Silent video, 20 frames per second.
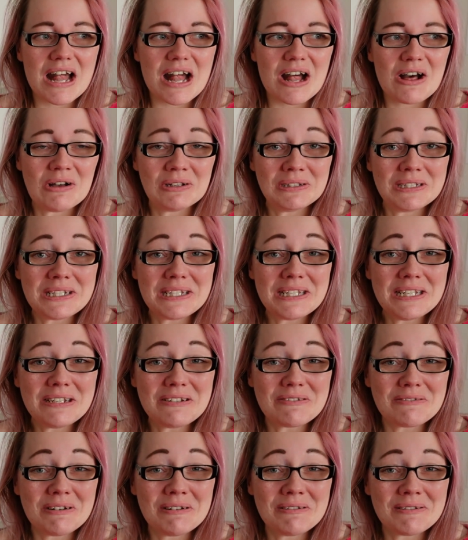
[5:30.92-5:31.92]
honestly,
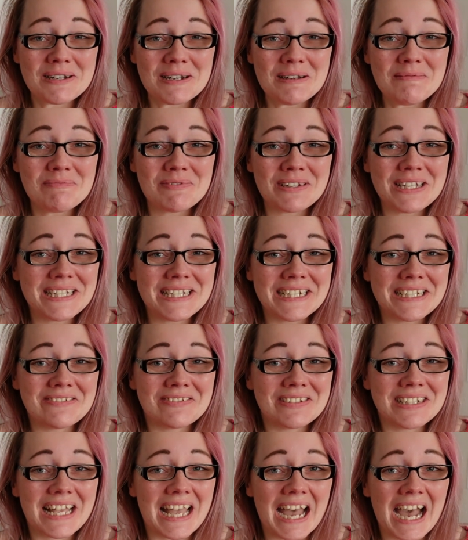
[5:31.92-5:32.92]
growing up, we didn't
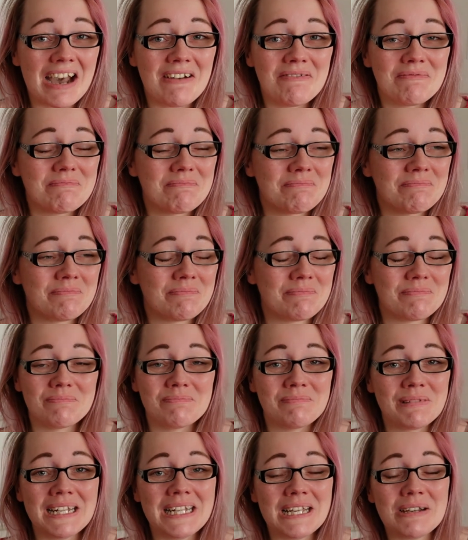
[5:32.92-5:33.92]
really have
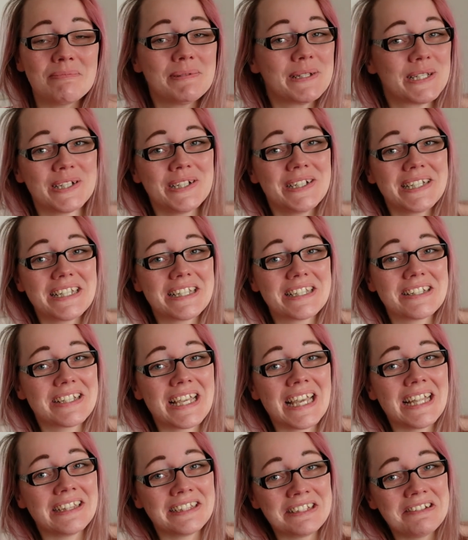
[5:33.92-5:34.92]
many opportunities to
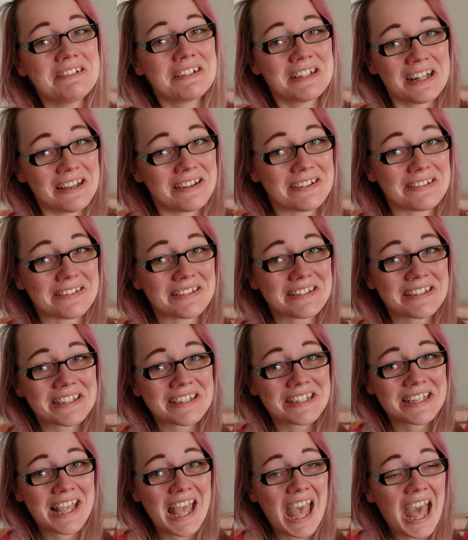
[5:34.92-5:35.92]
get new clothes.
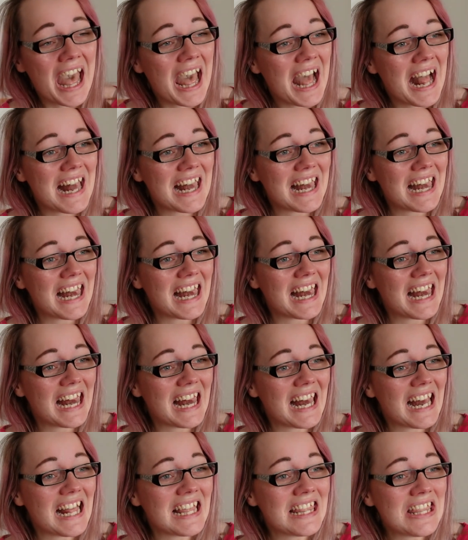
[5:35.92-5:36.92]

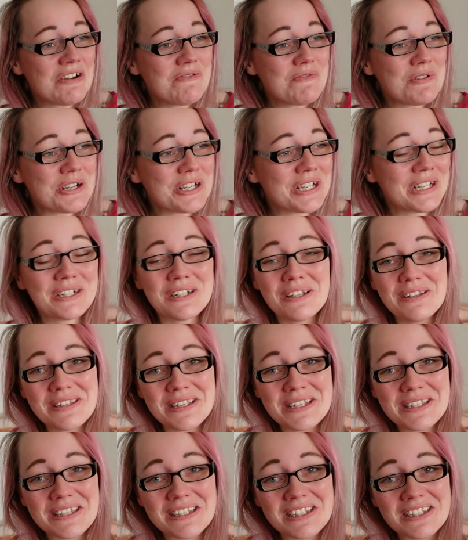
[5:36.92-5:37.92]
There wasn't a
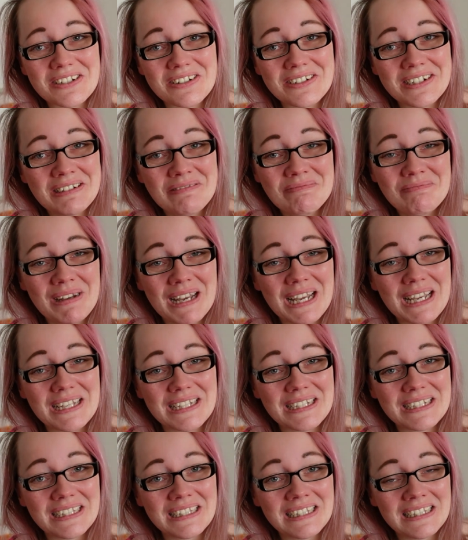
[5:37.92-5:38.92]
clothing store in
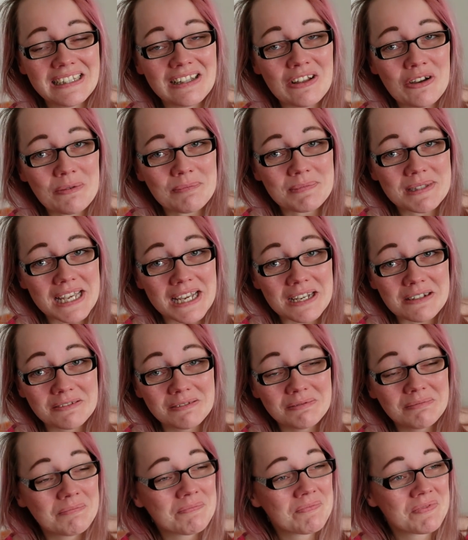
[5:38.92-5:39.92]
my little
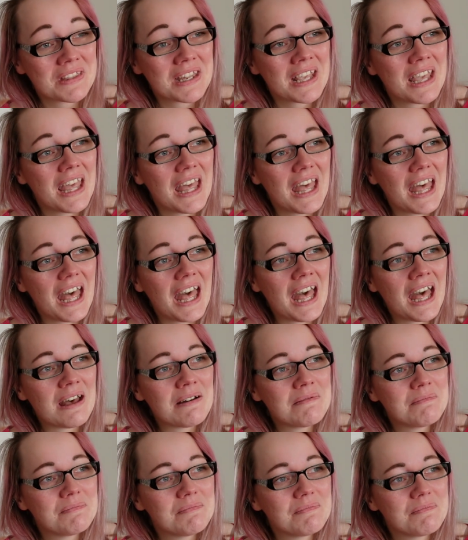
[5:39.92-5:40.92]
hometown.
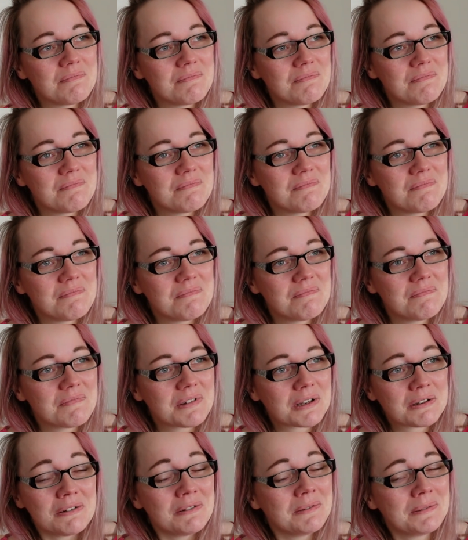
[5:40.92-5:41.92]

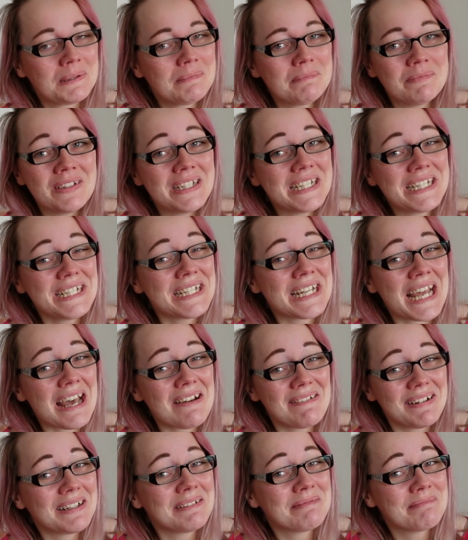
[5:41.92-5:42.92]
Growing up, we didn't have
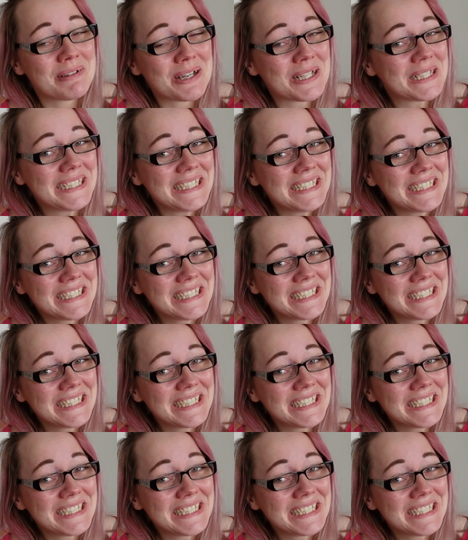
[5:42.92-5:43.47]
a lot of money.